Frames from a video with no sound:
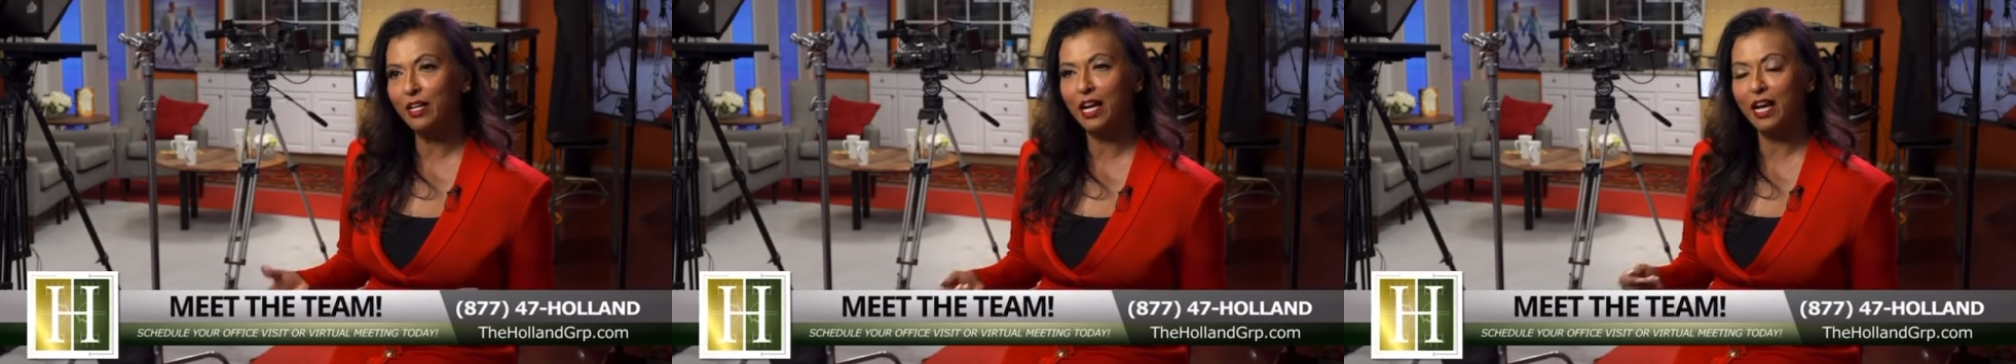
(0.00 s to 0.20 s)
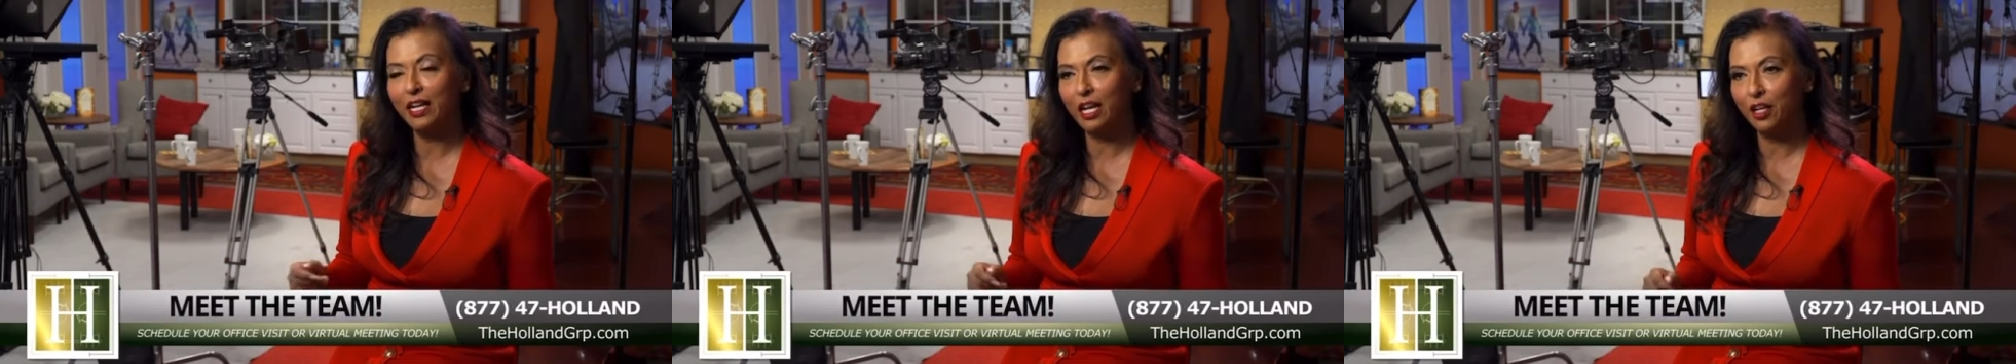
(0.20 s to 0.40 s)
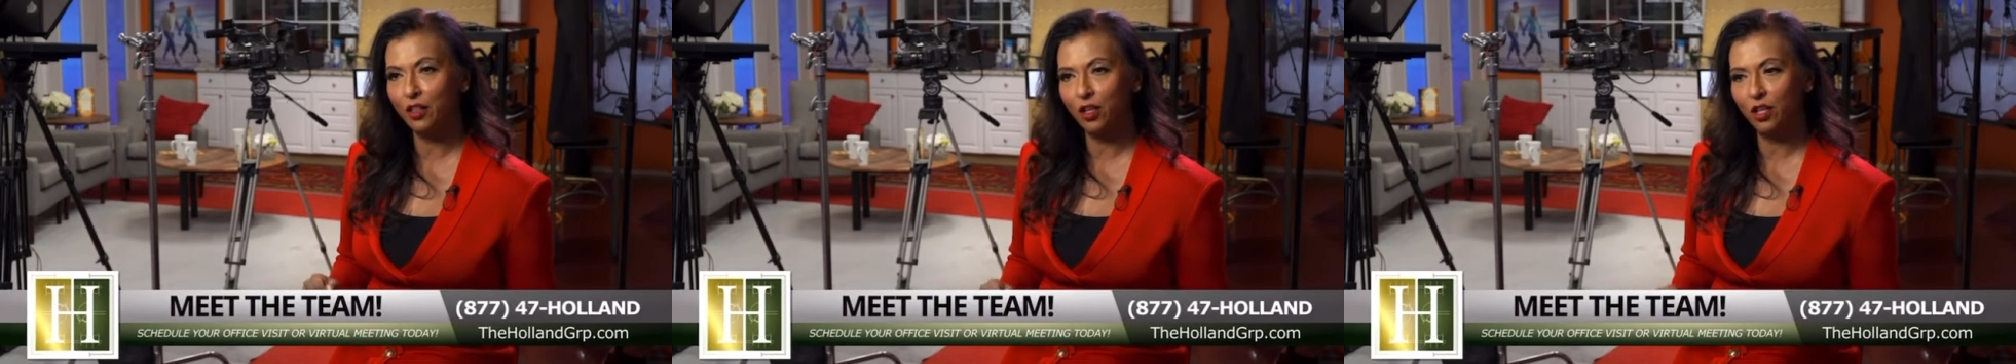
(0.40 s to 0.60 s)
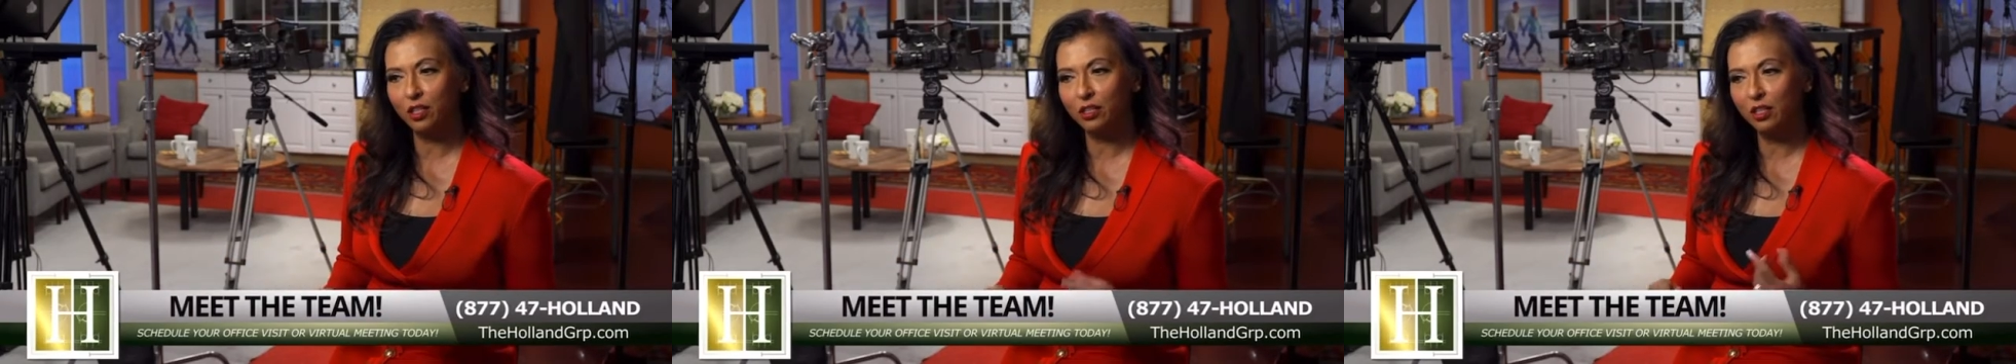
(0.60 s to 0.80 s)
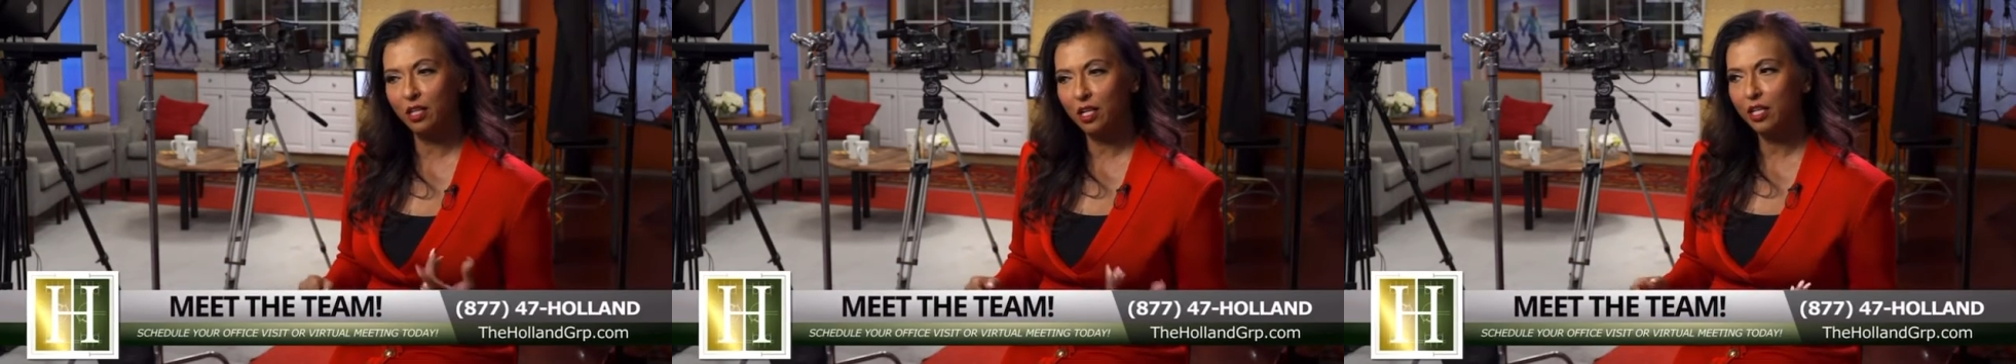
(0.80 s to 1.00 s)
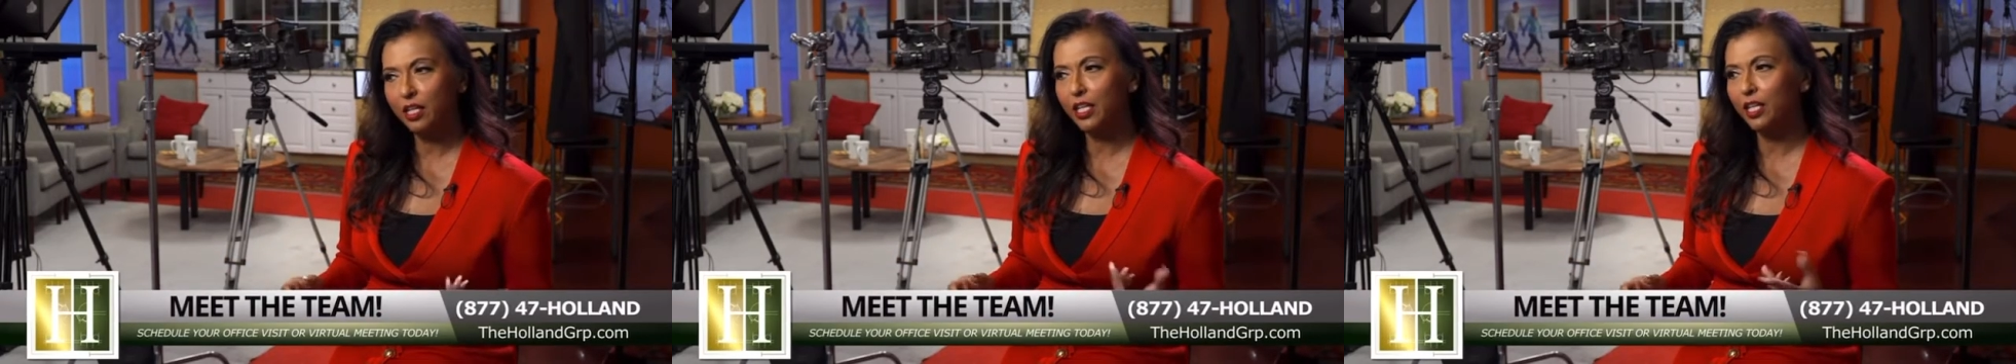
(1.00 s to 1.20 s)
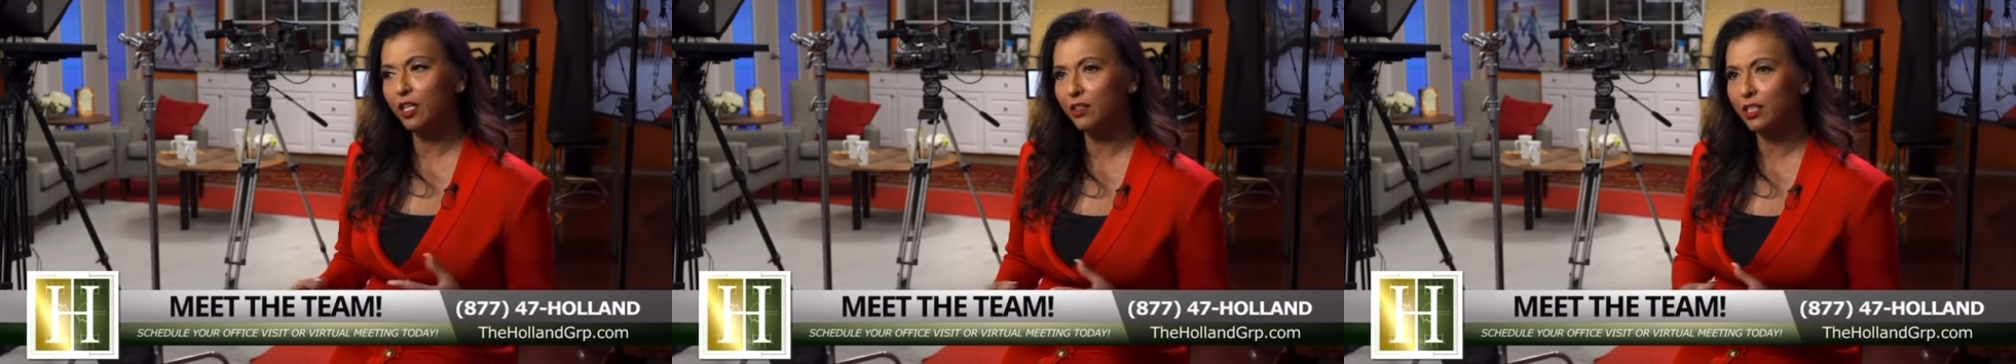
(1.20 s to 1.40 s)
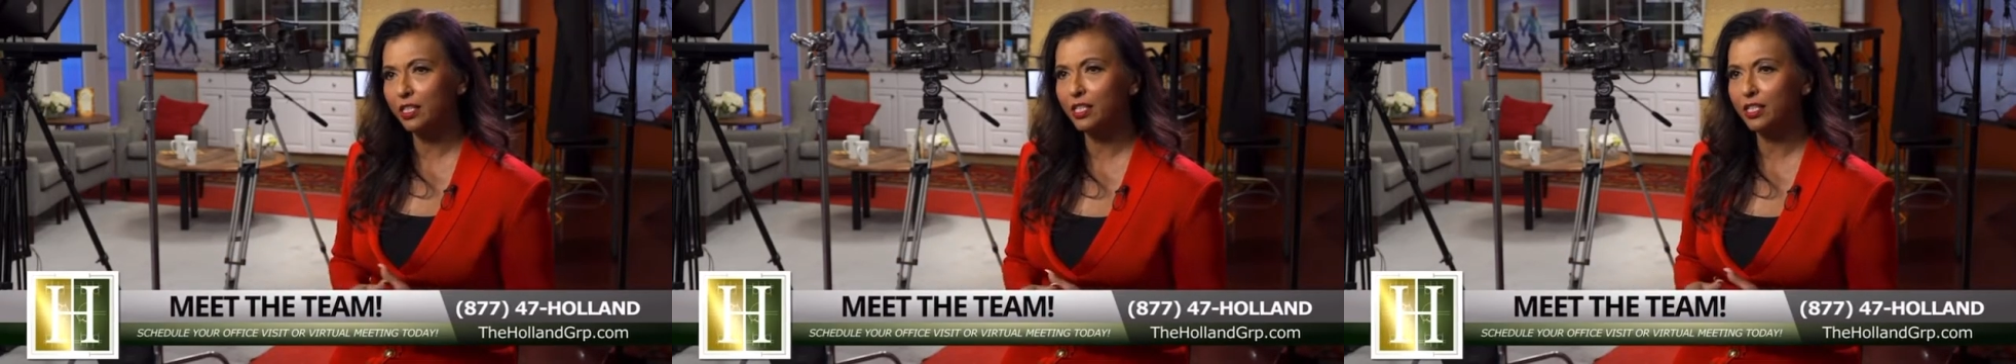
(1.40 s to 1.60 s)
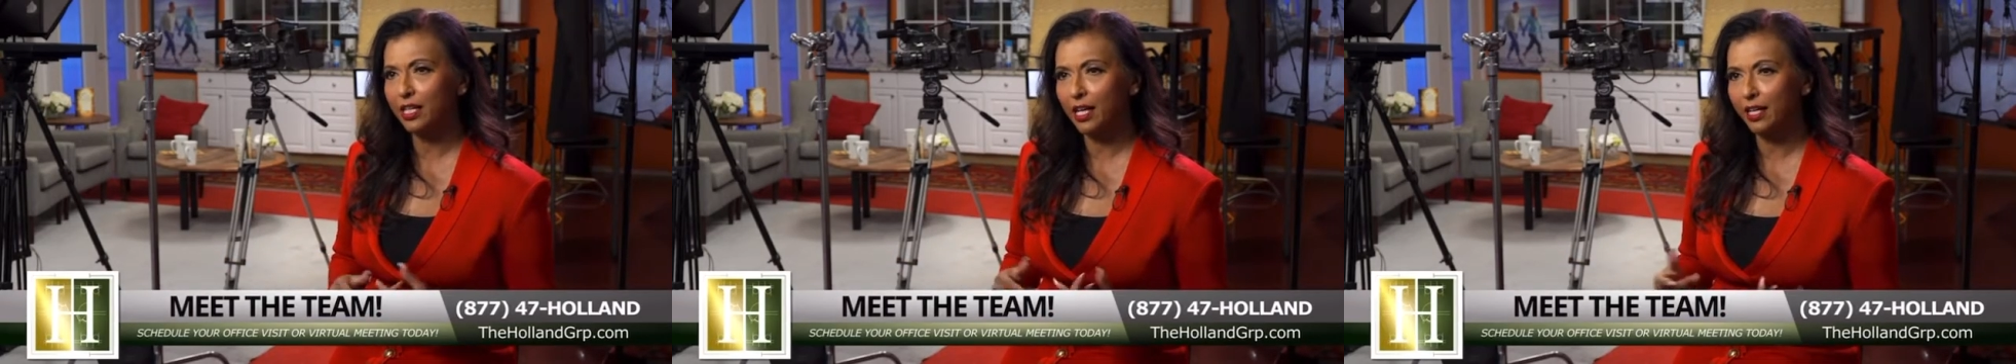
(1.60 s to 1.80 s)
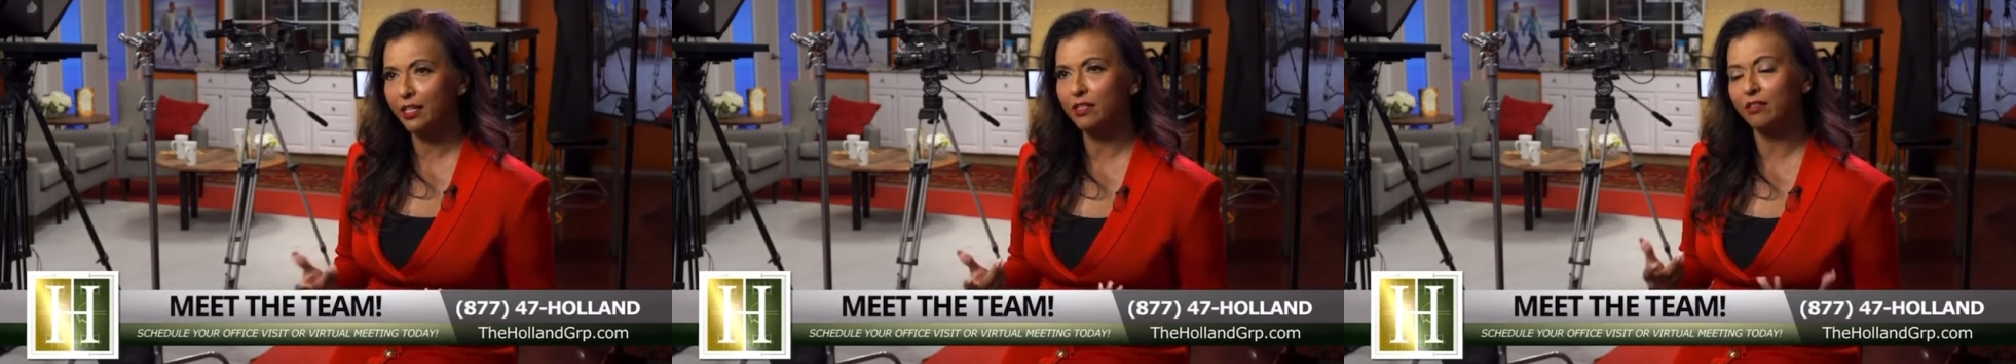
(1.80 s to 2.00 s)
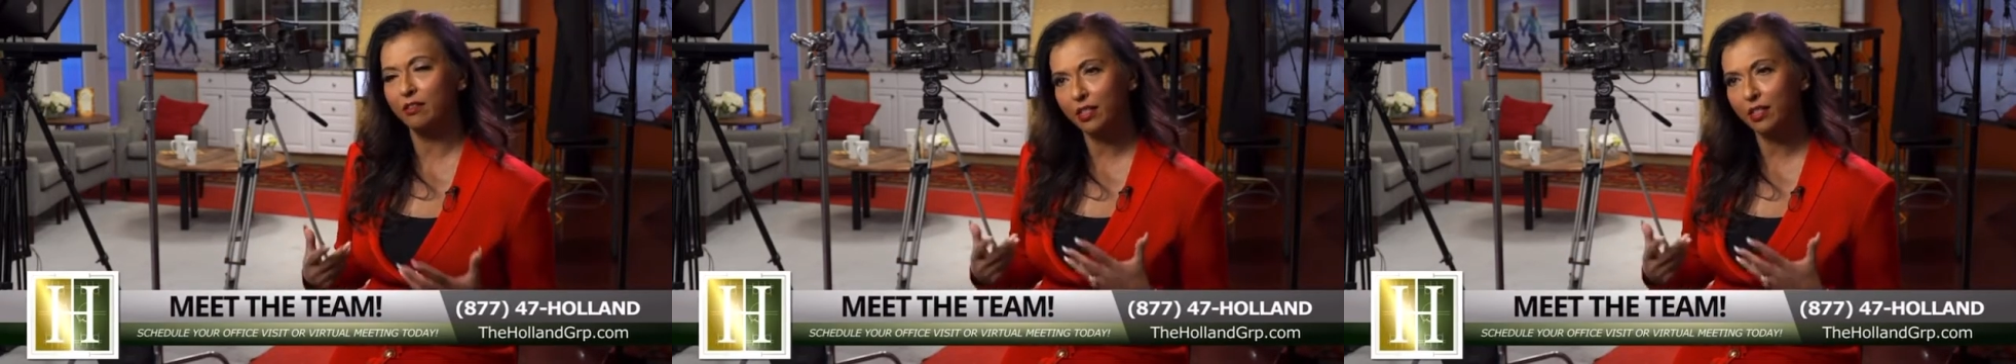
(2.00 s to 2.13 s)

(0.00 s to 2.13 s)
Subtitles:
and I thought, this guy's got